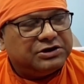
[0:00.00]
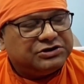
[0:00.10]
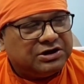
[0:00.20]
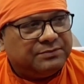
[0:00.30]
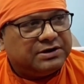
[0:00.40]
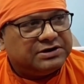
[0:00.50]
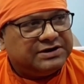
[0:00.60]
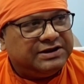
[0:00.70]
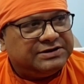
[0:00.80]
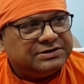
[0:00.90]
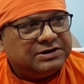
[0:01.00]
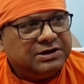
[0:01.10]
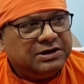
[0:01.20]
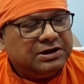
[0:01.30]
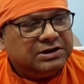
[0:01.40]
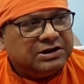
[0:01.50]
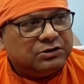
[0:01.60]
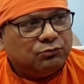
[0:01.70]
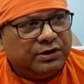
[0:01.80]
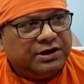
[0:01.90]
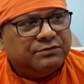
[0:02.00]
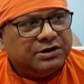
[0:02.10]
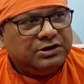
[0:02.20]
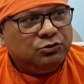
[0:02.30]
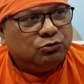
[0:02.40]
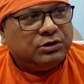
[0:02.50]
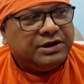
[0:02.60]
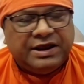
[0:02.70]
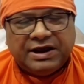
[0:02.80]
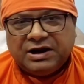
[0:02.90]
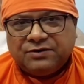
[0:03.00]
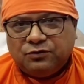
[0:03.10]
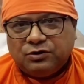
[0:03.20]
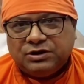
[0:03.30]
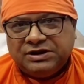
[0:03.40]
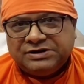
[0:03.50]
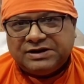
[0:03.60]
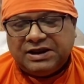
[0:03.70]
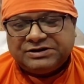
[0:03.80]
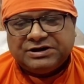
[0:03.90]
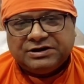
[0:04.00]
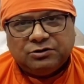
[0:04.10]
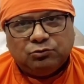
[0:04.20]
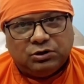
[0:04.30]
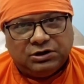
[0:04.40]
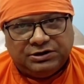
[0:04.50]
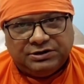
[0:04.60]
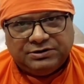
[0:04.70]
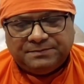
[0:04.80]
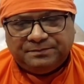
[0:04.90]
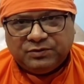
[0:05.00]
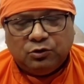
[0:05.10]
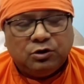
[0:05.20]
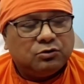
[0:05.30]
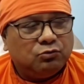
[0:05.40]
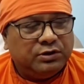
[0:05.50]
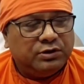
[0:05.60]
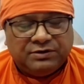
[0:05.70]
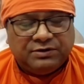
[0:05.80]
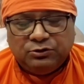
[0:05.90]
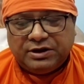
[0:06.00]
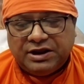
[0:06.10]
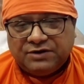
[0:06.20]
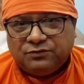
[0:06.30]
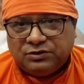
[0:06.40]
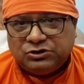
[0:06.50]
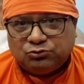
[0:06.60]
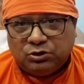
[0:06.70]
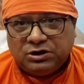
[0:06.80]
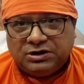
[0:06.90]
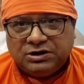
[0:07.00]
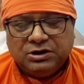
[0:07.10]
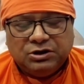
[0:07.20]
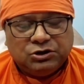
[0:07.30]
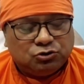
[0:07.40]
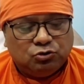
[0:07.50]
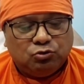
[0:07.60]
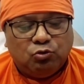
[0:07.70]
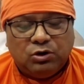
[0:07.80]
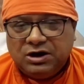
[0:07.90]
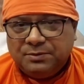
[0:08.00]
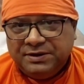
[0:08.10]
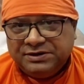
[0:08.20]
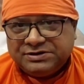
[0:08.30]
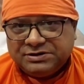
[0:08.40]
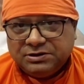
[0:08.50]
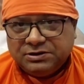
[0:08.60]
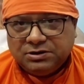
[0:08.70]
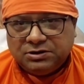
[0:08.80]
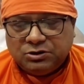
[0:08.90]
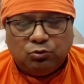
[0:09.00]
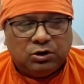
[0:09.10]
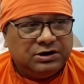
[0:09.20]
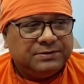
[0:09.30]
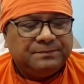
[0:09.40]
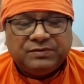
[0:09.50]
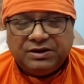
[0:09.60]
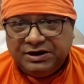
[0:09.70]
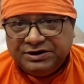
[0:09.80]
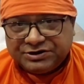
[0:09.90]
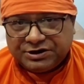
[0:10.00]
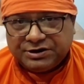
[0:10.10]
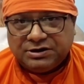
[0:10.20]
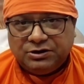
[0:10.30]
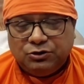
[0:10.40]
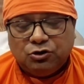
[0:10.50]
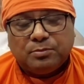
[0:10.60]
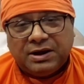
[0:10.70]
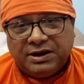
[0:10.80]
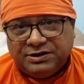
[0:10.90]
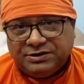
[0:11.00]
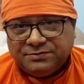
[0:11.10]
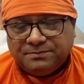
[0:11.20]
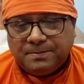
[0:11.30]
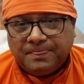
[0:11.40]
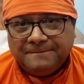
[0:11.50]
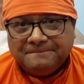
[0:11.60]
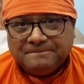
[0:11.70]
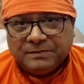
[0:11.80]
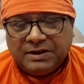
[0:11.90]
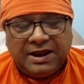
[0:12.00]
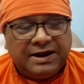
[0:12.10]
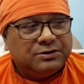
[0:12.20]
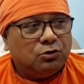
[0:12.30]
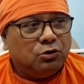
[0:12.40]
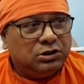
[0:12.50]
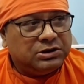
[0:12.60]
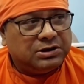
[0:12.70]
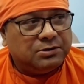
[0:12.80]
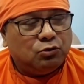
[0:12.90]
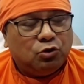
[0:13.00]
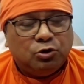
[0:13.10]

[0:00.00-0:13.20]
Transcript: Ashtavakra says that whenever you care for this external world, or whenever you care for this world, so world means the world internal, your mind, and all the